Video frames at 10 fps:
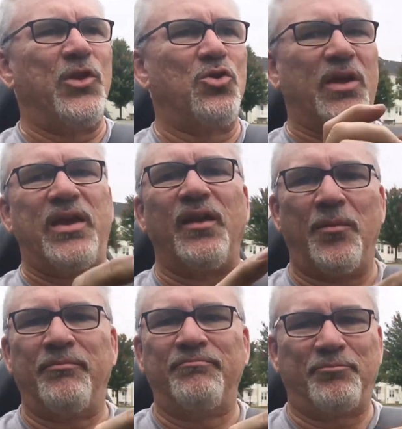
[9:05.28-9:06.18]
you could get
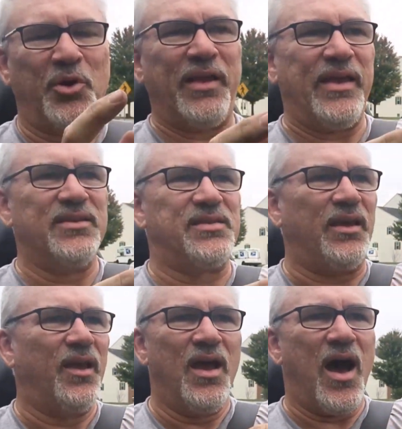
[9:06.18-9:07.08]
them pretty easy.
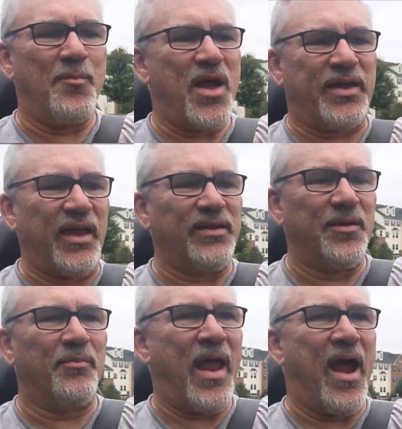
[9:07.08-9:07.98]
I'm not getting
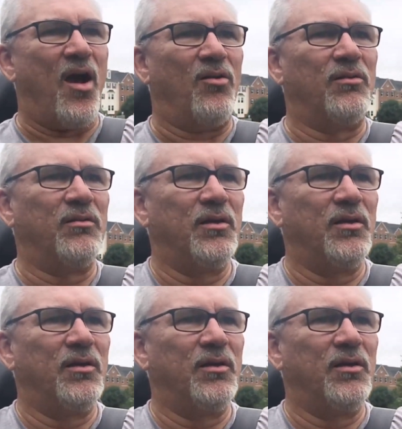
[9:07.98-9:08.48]
them now,